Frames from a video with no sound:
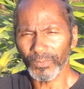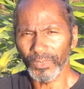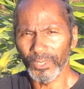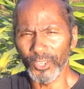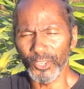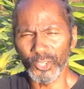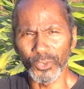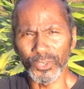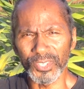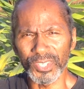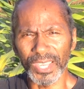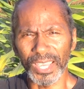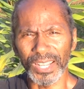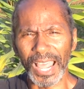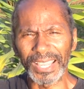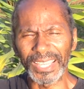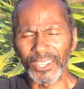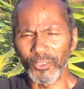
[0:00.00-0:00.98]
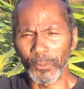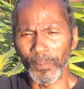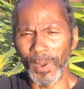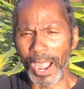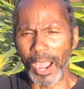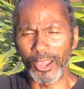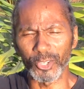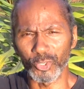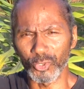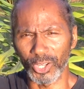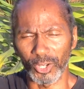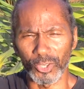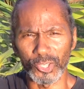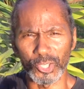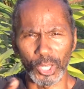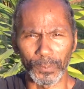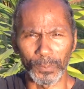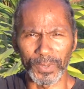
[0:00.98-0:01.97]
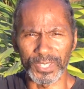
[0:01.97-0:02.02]
Yeshua said, I give you power to tread on
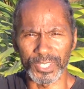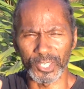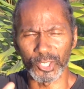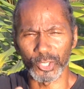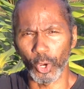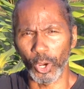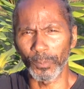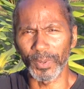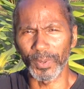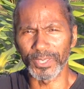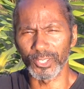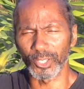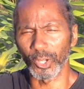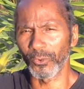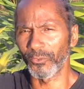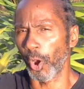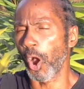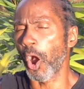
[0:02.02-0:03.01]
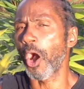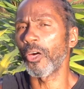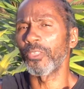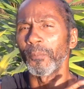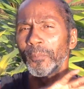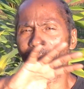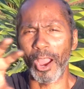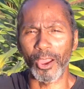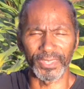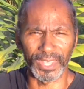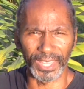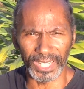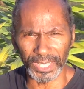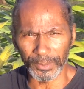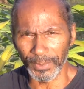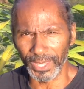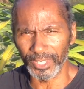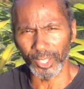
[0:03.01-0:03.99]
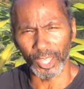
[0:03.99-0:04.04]
serpents and scorpions and over all the power of the
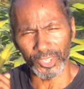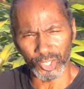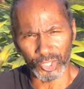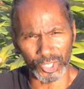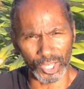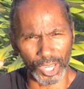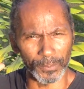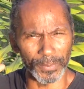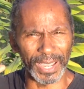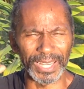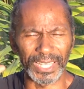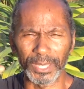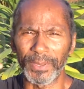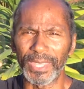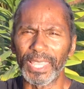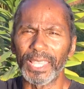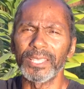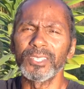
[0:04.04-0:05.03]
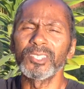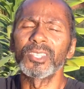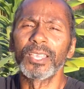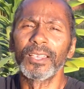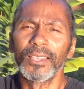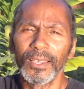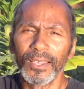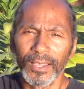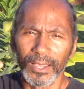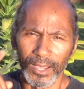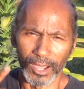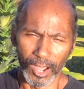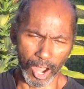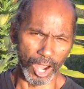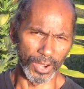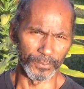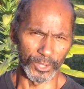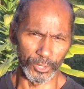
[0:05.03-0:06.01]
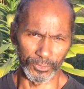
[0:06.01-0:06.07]
enemy, and nothing shall by any means
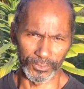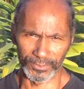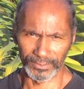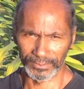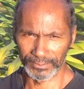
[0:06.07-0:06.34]
harm you.